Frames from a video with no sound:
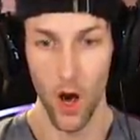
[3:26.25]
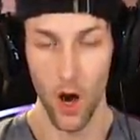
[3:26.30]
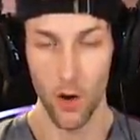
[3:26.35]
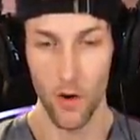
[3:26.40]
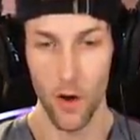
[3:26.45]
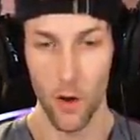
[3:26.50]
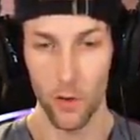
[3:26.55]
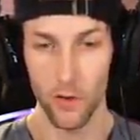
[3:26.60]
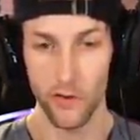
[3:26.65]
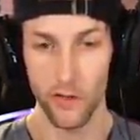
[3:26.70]
Oh
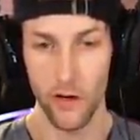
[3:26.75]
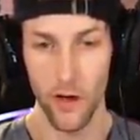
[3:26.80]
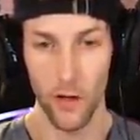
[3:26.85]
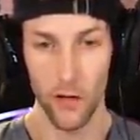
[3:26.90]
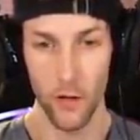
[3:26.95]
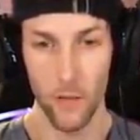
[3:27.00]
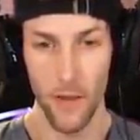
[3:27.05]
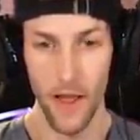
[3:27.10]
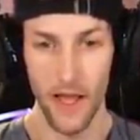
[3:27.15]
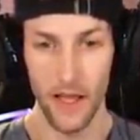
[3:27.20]
no, it's
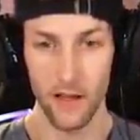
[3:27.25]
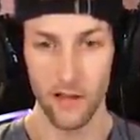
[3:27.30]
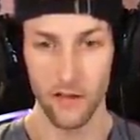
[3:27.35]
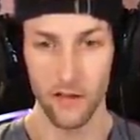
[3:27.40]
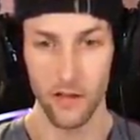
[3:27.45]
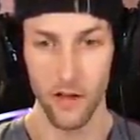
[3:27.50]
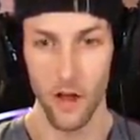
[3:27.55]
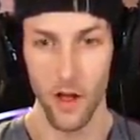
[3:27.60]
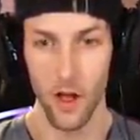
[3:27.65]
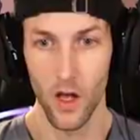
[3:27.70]
another
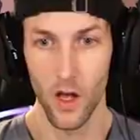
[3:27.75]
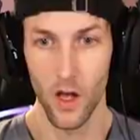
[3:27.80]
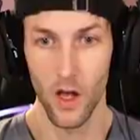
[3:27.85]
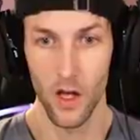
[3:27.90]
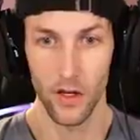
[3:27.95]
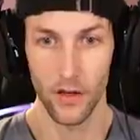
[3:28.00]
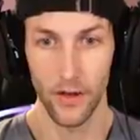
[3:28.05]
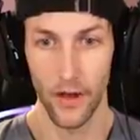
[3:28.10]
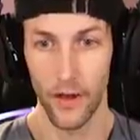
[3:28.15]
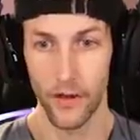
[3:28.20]
maze.
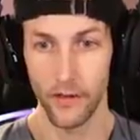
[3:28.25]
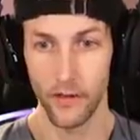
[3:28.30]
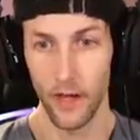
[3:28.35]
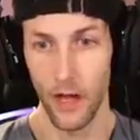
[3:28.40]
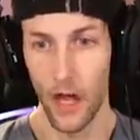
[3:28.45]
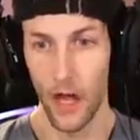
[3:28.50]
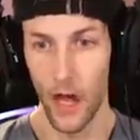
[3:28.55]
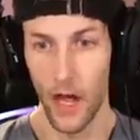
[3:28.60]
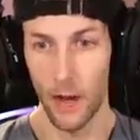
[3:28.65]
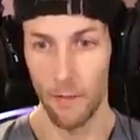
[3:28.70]
Guys,
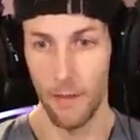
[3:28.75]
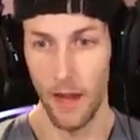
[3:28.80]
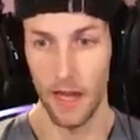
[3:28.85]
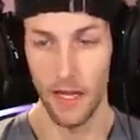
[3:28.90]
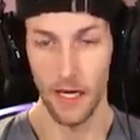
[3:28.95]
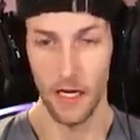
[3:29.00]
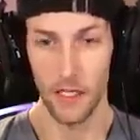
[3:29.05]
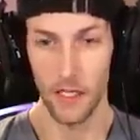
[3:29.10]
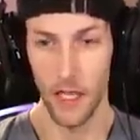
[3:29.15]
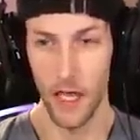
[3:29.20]
I'm
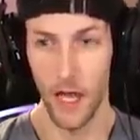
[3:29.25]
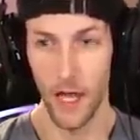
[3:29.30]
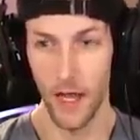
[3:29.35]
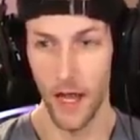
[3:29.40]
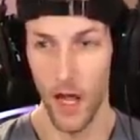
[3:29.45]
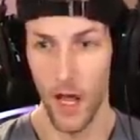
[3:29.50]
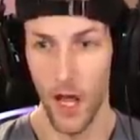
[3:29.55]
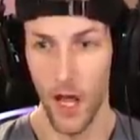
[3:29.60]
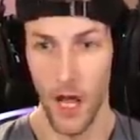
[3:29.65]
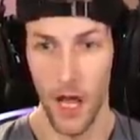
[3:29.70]
not gonna lie.